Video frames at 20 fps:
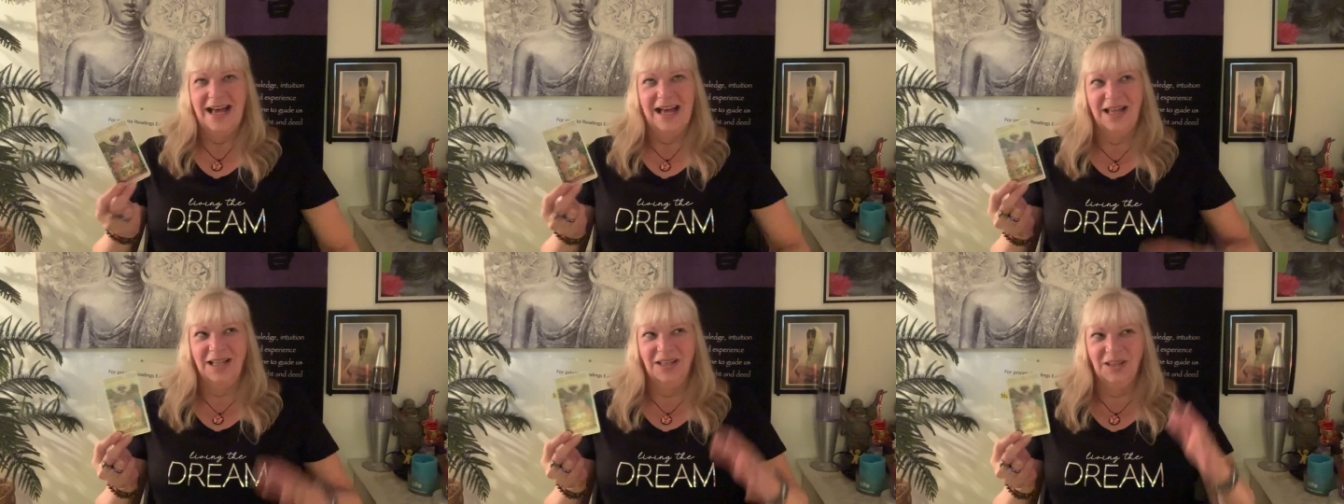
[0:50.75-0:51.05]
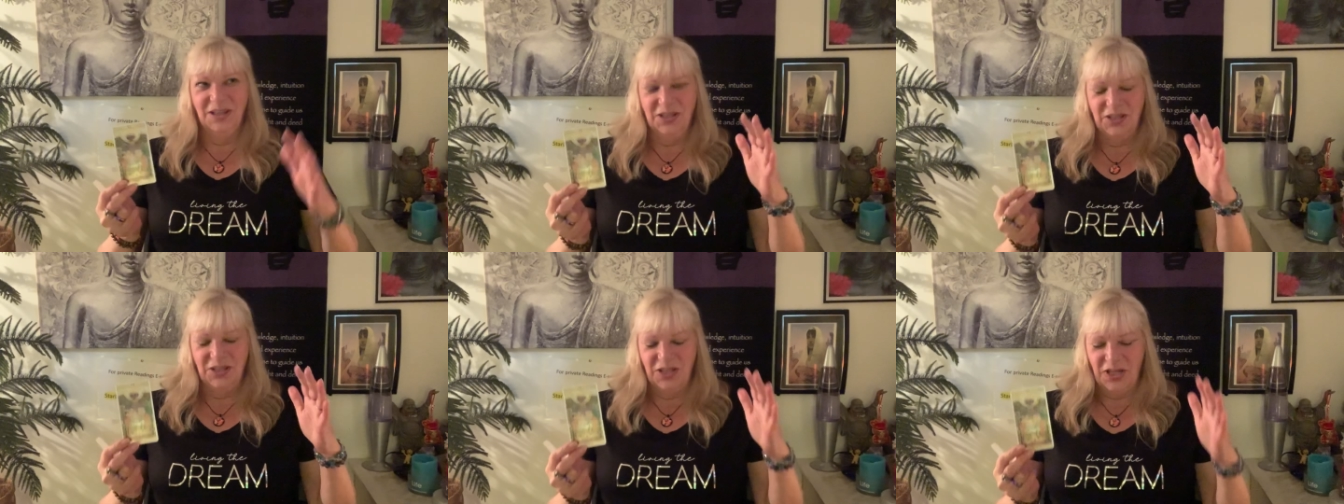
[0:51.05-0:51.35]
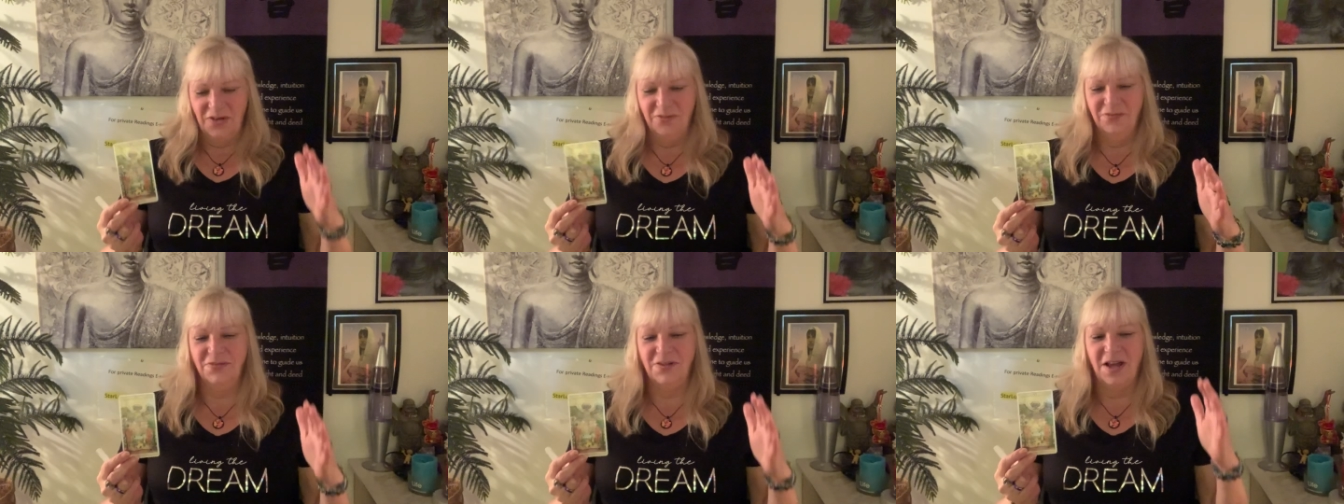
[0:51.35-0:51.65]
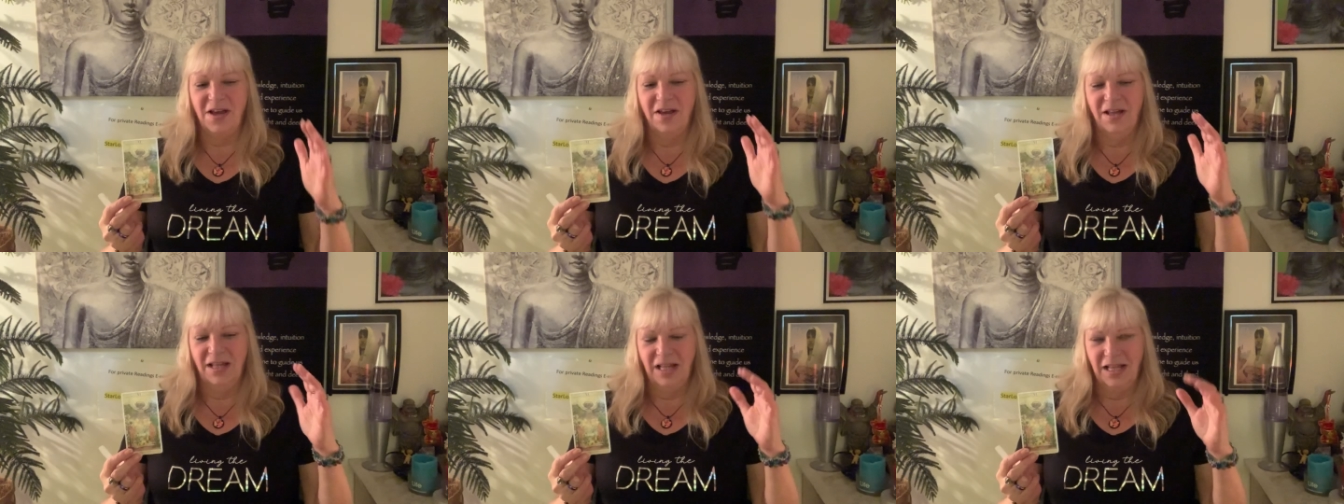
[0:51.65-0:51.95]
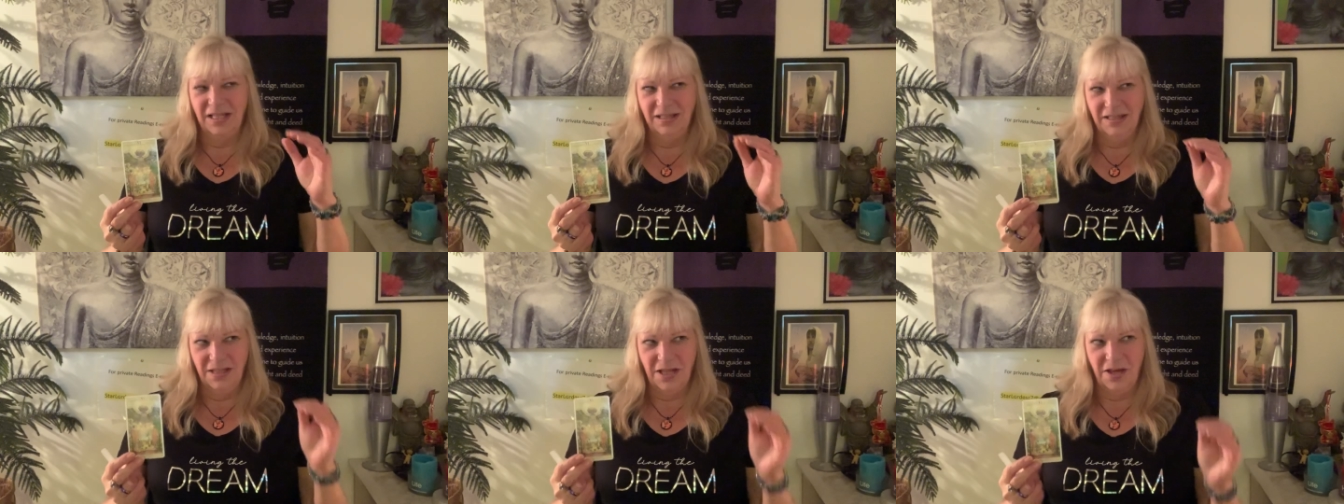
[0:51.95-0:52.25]
a loved
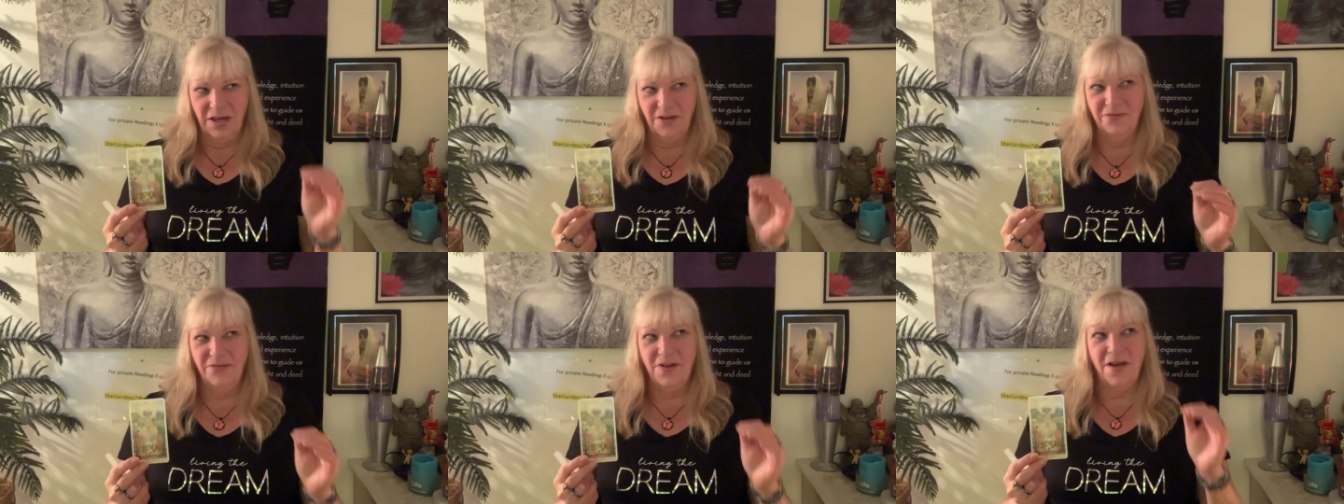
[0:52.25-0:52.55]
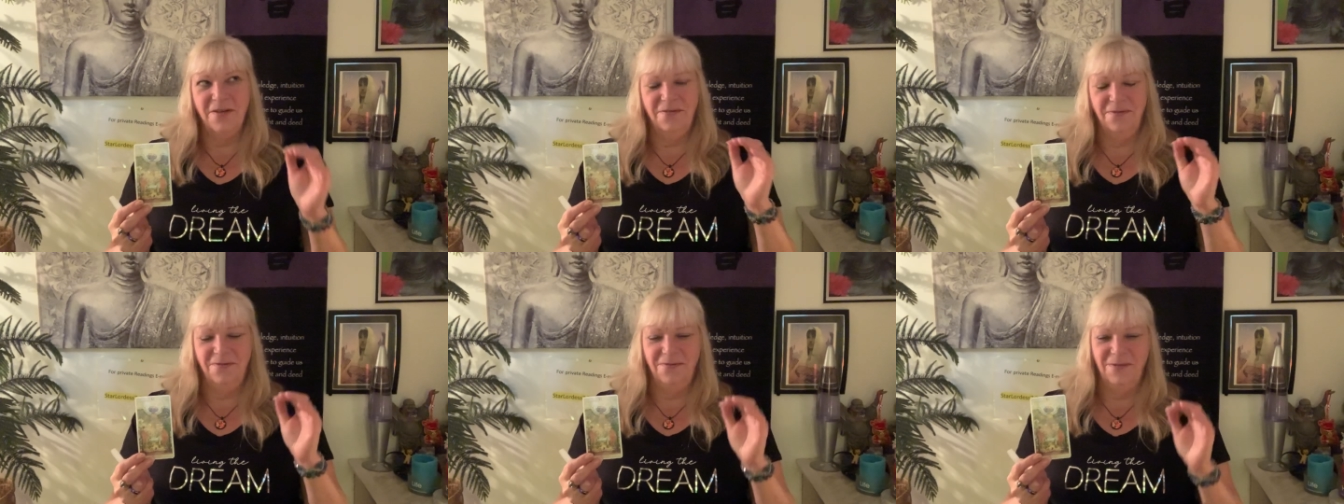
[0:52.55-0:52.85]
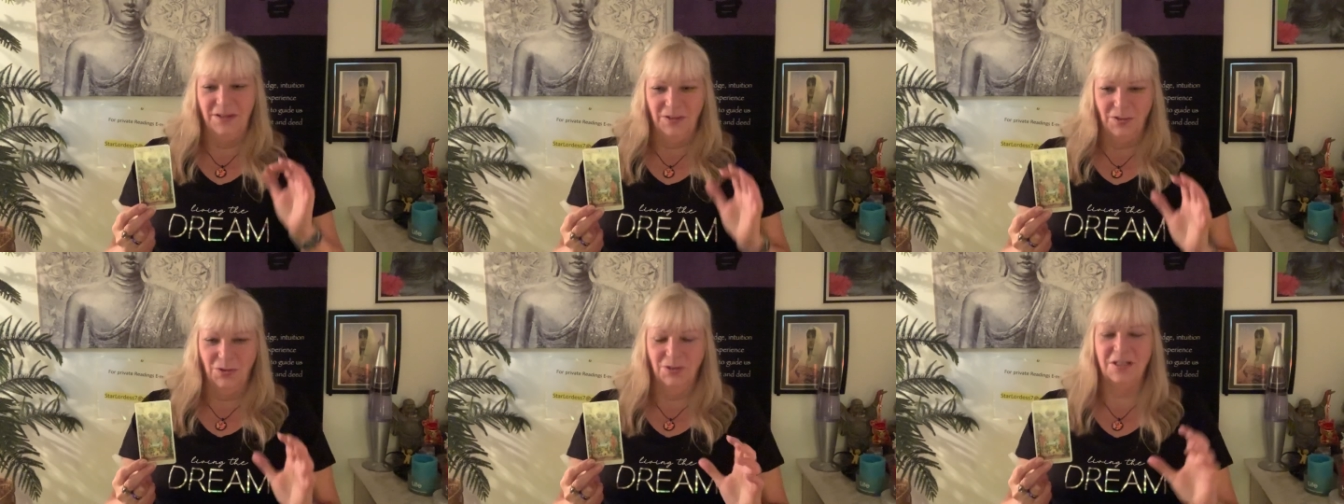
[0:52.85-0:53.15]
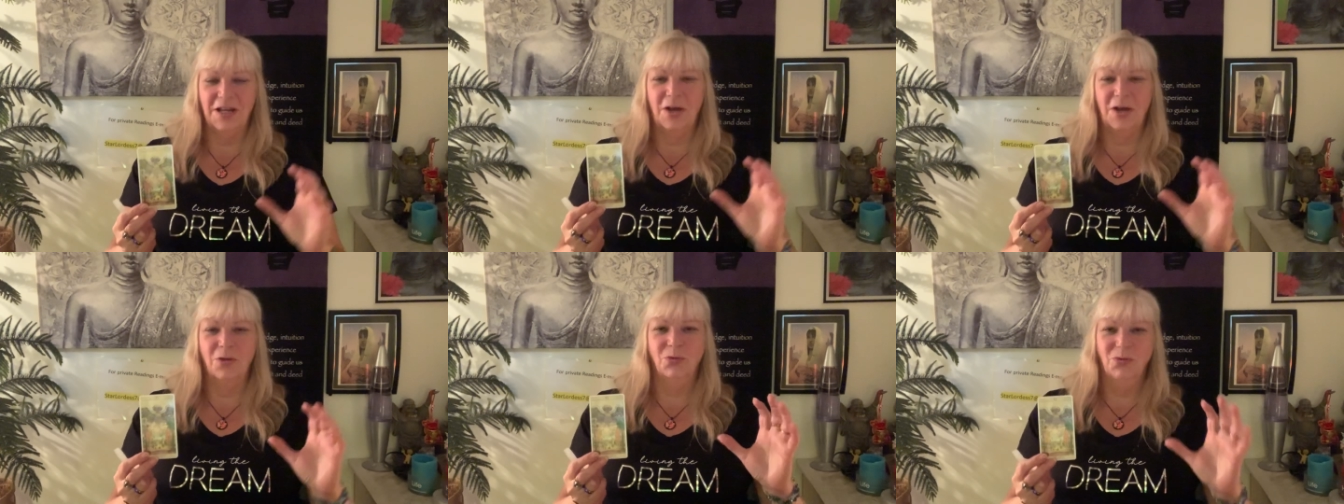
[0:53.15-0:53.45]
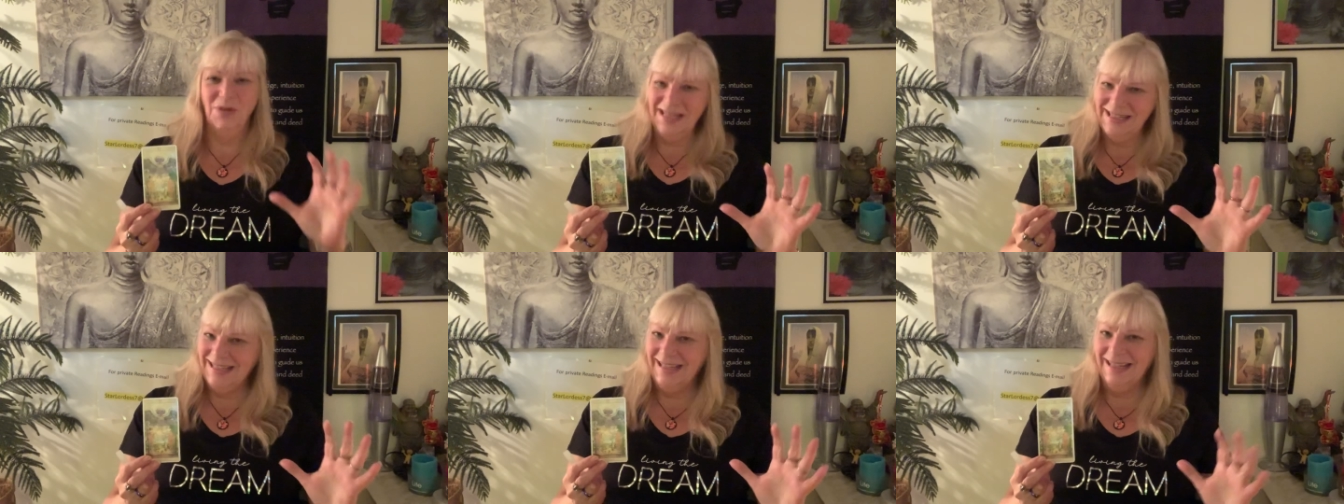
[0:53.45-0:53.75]
a love-filled
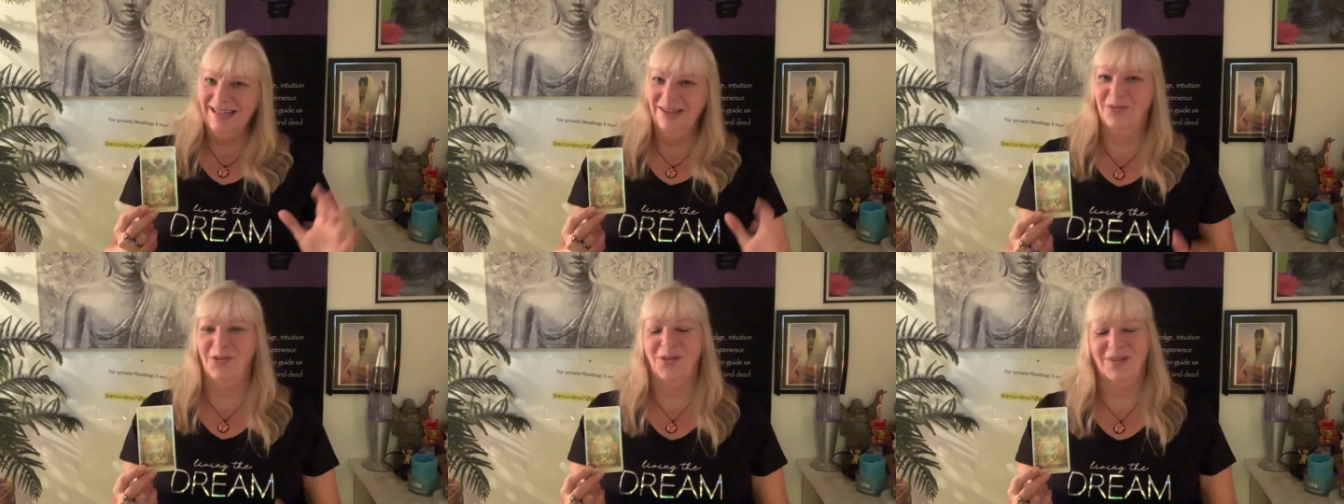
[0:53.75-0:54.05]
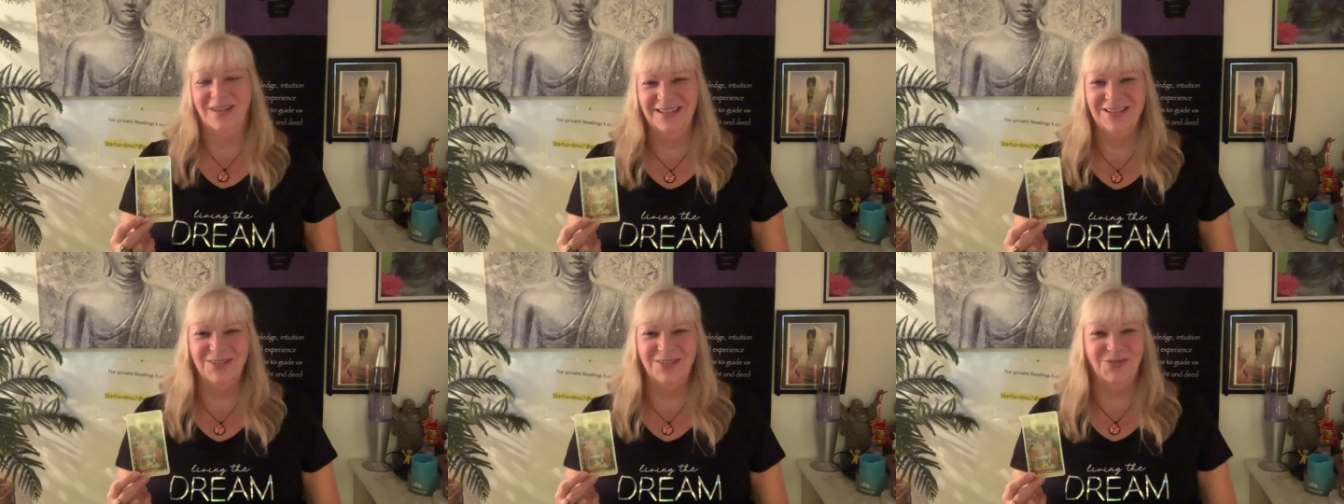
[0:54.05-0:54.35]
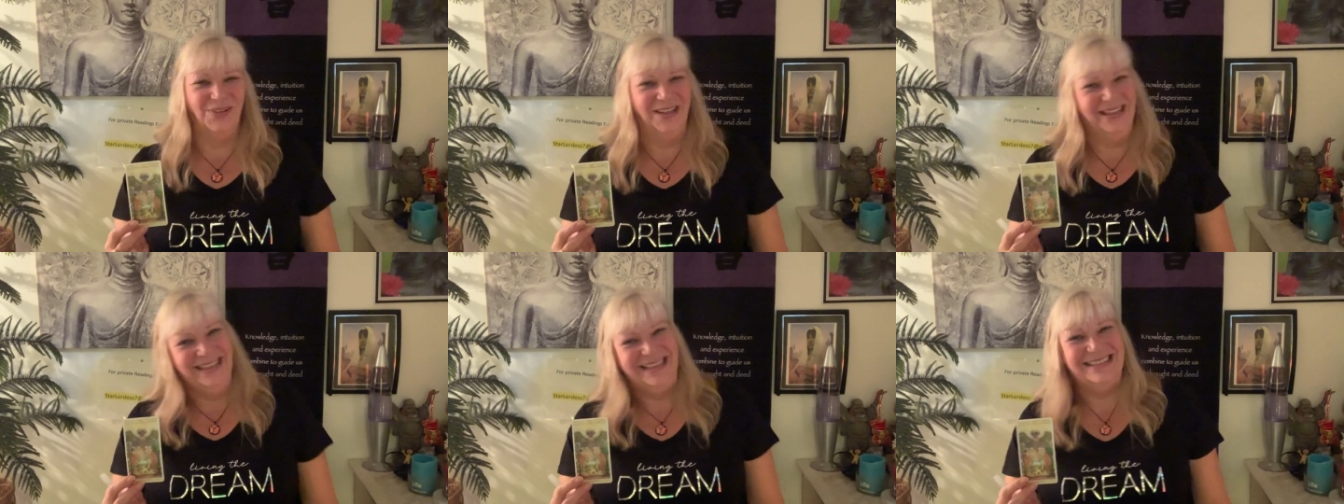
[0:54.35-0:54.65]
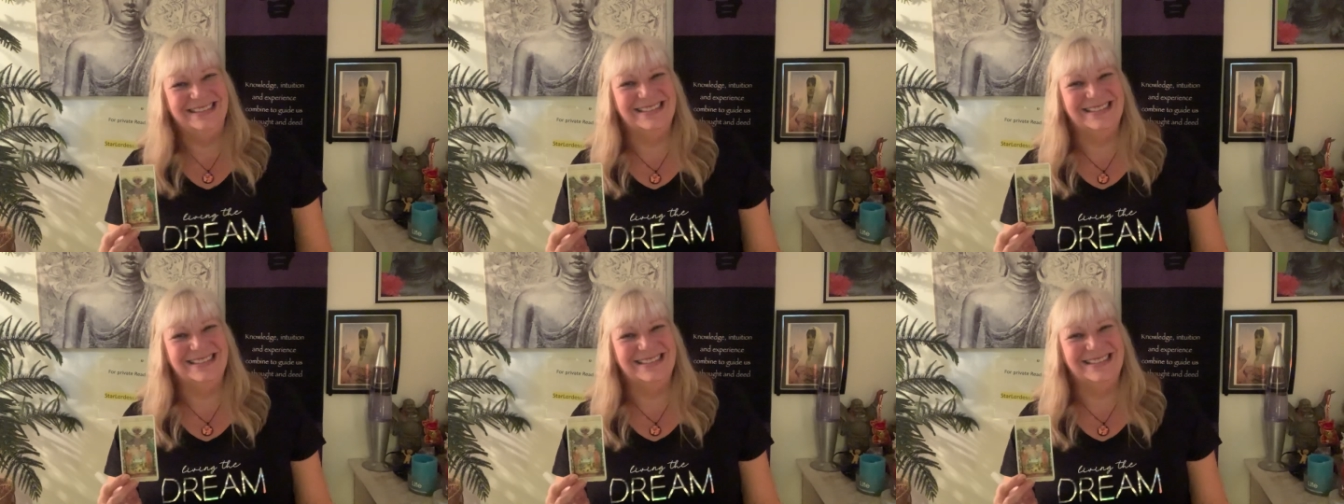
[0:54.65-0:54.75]
reading for this week.